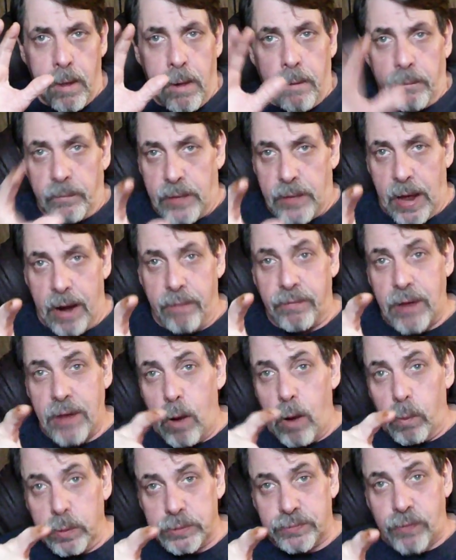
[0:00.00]
That if
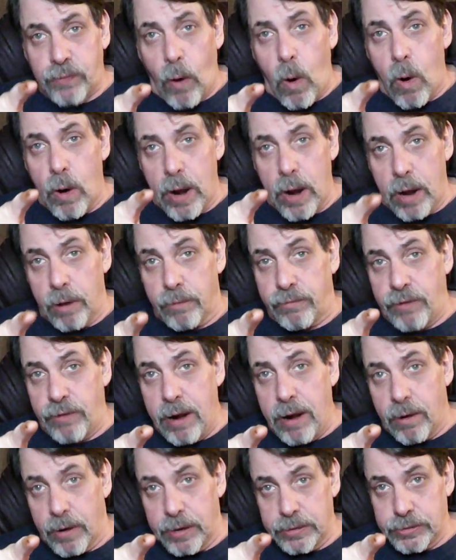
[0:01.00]
there was foreign
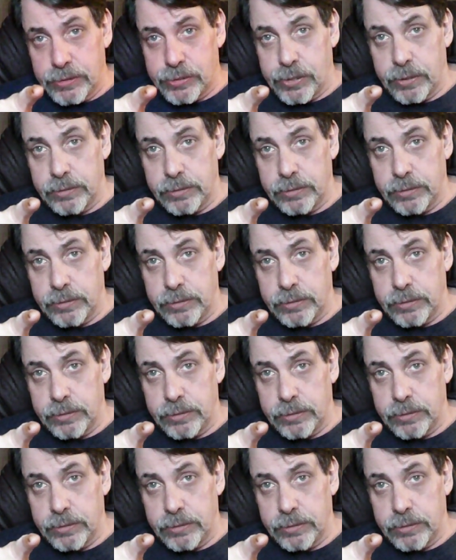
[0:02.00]
interference